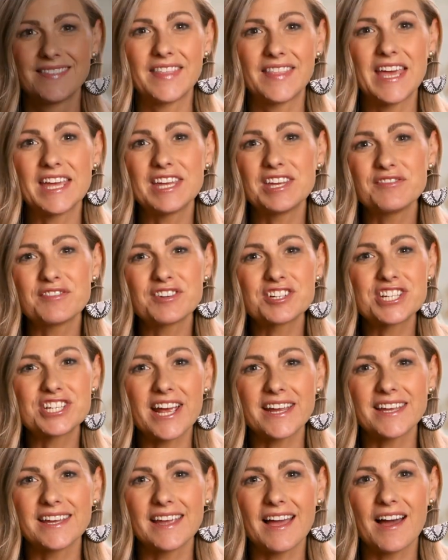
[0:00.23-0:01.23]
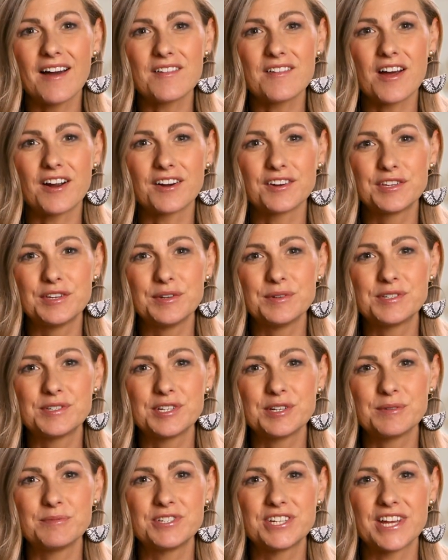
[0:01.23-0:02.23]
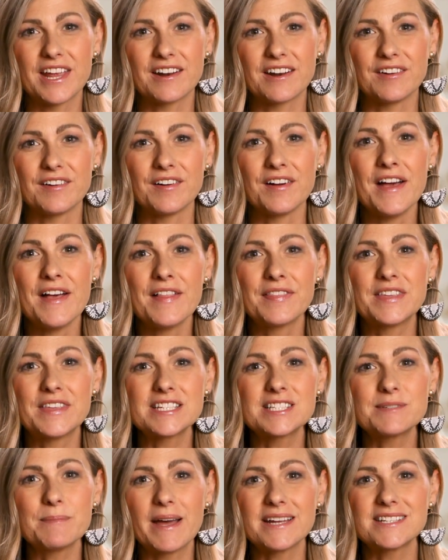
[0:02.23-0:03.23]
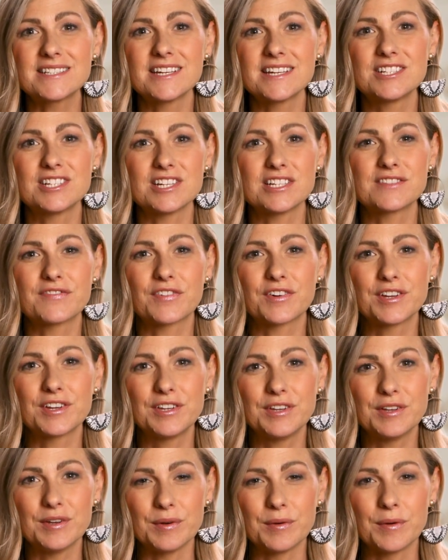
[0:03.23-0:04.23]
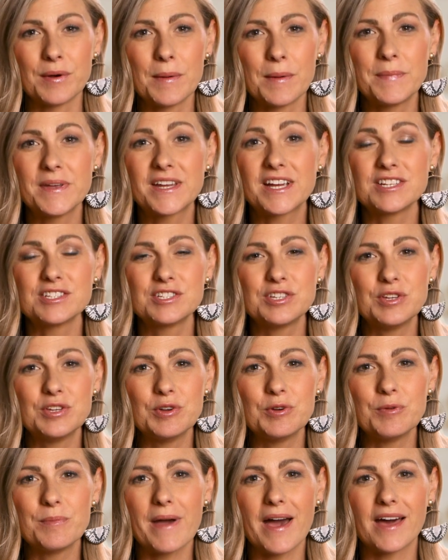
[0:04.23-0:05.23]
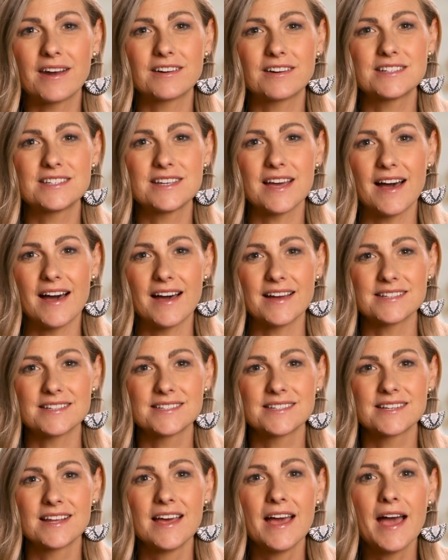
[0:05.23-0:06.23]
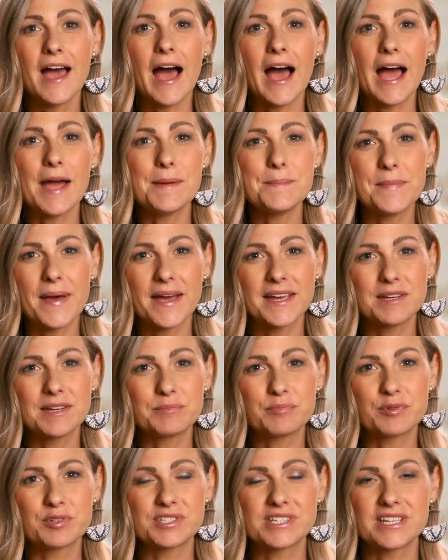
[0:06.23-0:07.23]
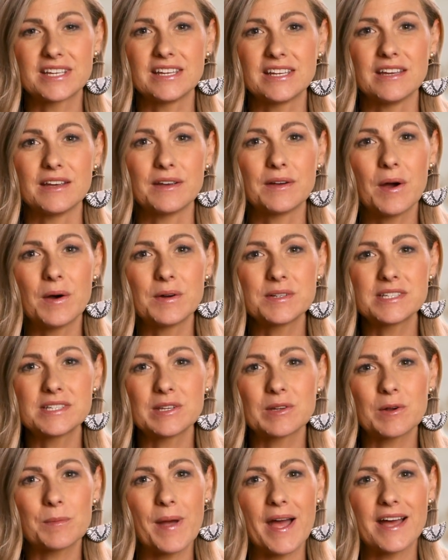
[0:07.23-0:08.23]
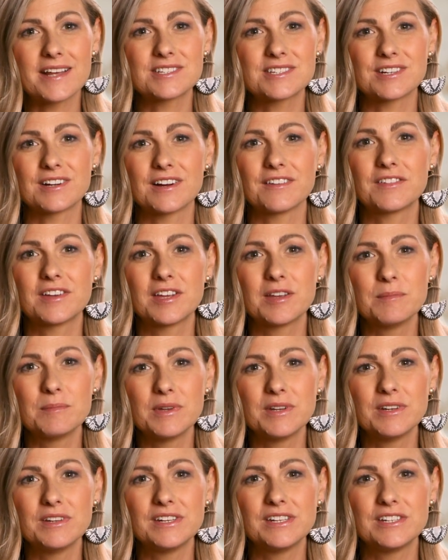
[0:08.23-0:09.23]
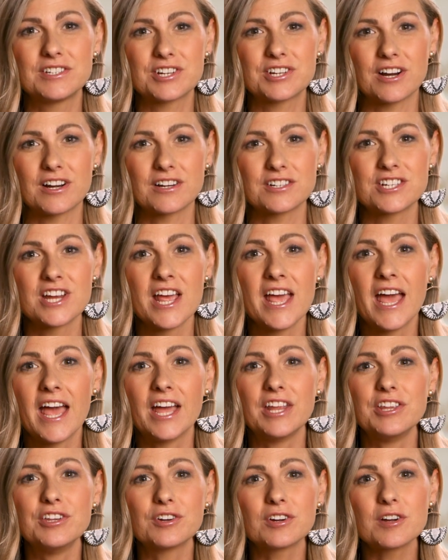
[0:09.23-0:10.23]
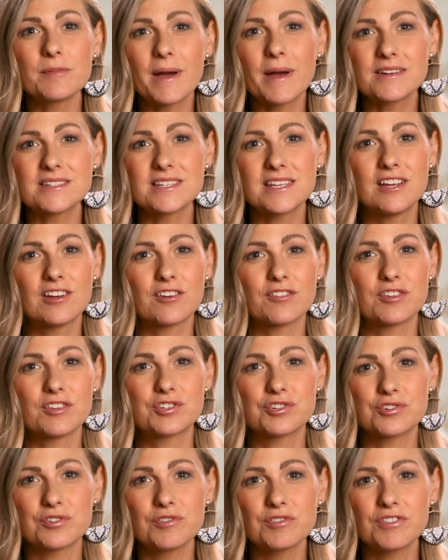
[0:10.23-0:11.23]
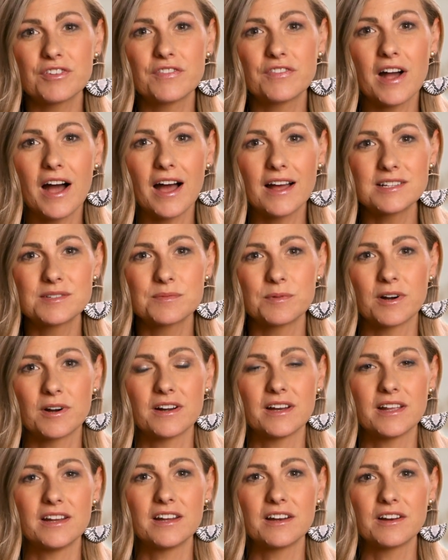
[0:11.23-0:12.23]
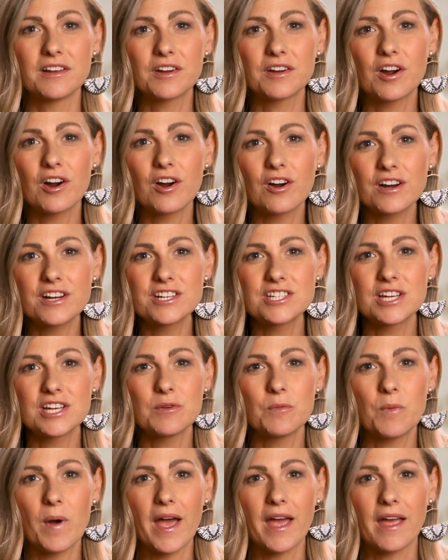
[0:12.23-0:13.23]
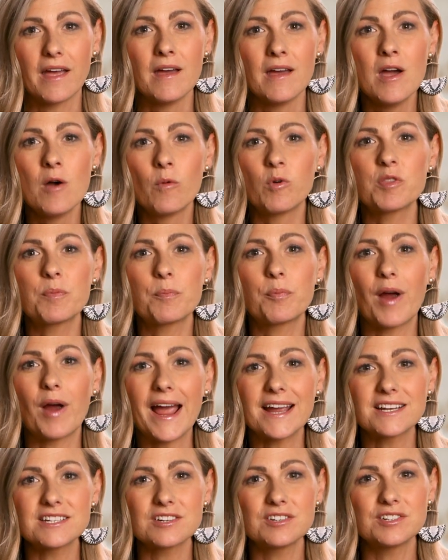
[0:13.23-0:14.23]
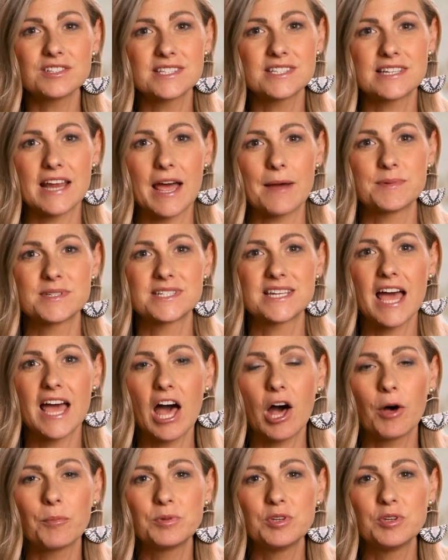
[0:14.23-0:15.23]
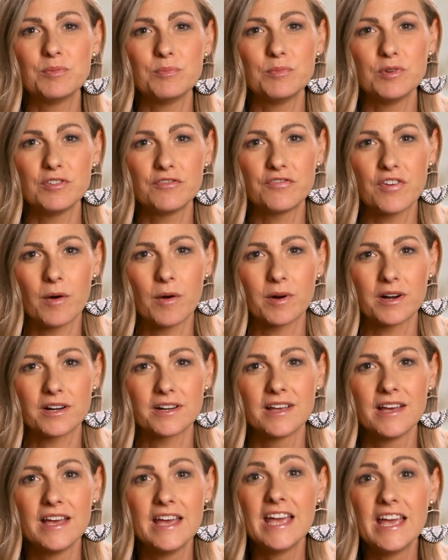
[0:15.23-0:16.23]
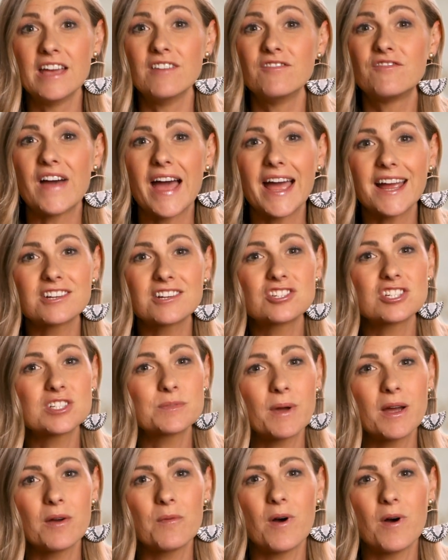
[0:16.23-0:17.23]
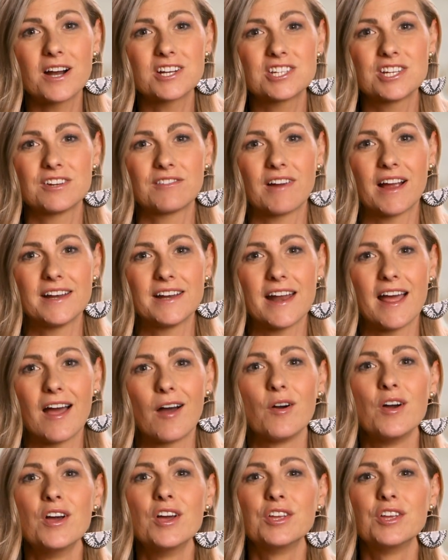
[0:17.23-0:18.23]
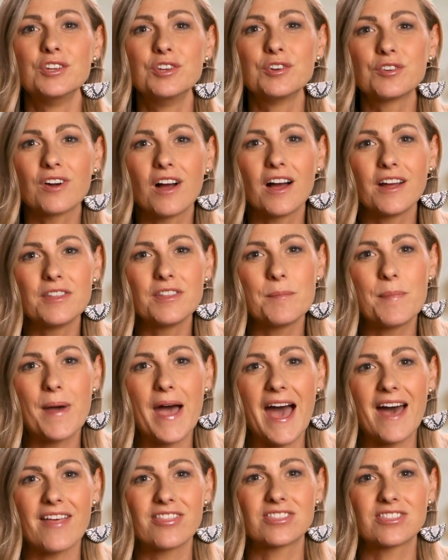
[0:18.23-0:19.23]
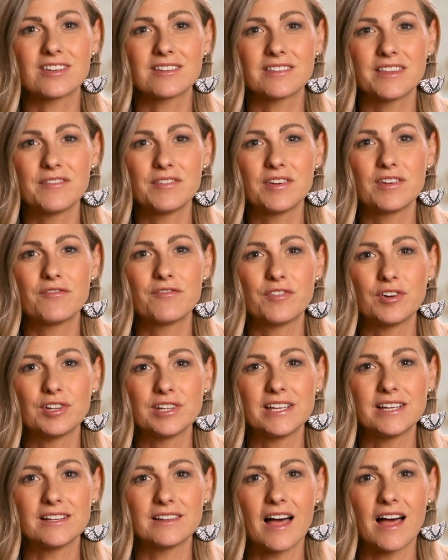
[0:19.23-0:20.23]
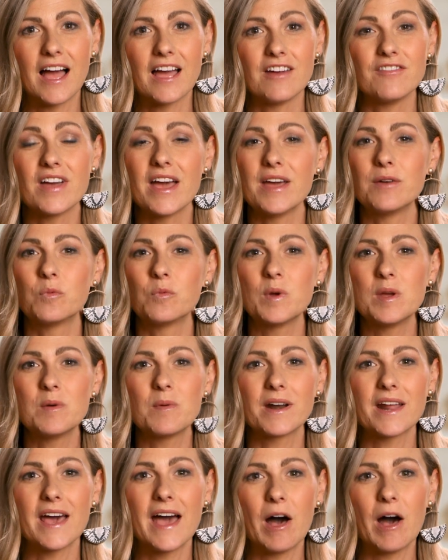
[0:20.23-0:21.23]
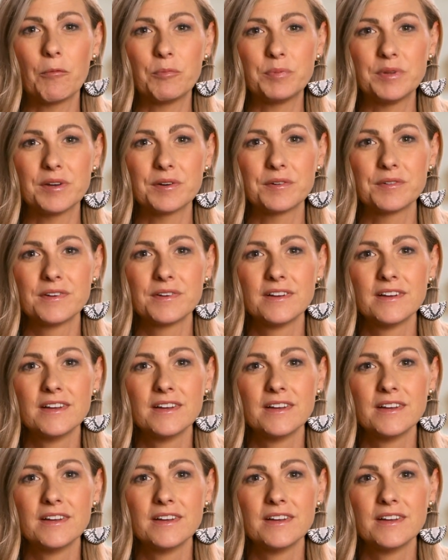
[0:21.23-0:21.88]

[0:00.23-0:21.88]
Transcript: Thank you for checking out our YouTube channel. This message is for you because you matter to us. I'm Megan Brueseke, co-senior pastor of Community Church, and you're about to hear the truth of God's word in an encouraging way with practical steps to help you move forward. In fact, just by watching right now, you're on the path to living fully alive, and we want to help you.